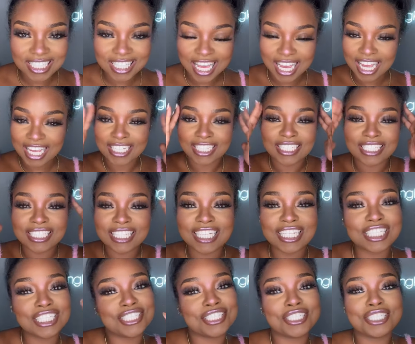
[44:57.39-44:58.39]
Like, I just need
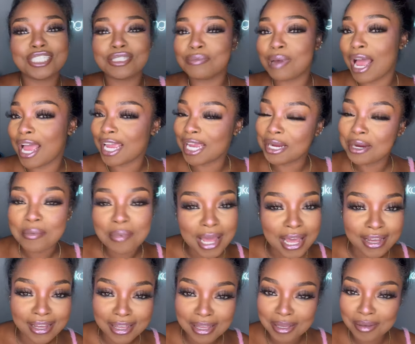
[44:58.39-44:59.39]
to zhuzh my hair
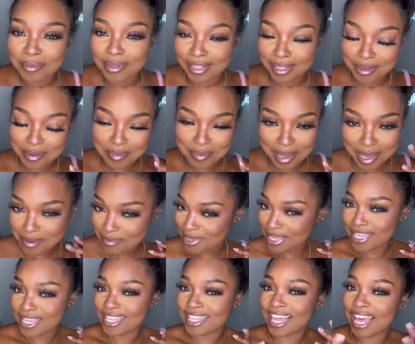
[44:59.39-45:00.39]
back up, and
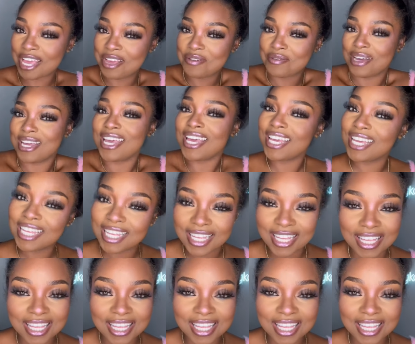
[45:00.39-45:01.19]
baby, like, what?